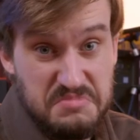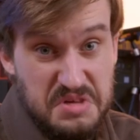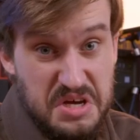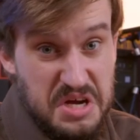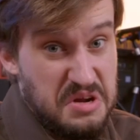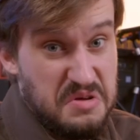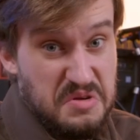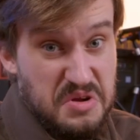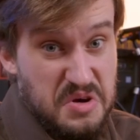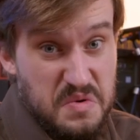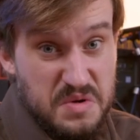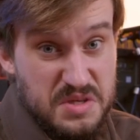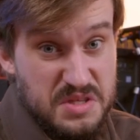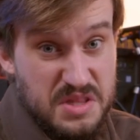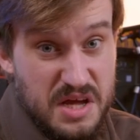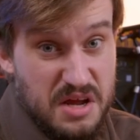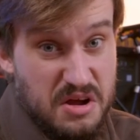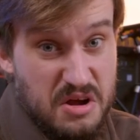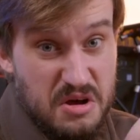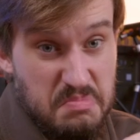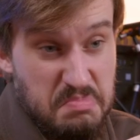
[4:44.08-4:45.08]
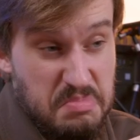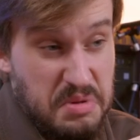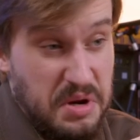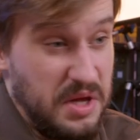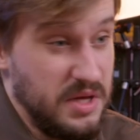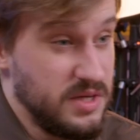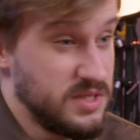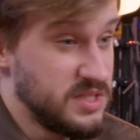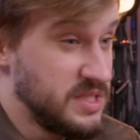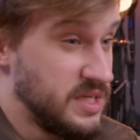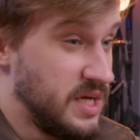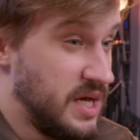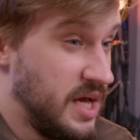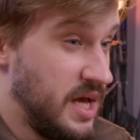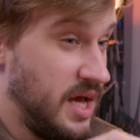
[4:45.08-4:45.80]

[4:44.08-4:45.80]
I don't know what that company is.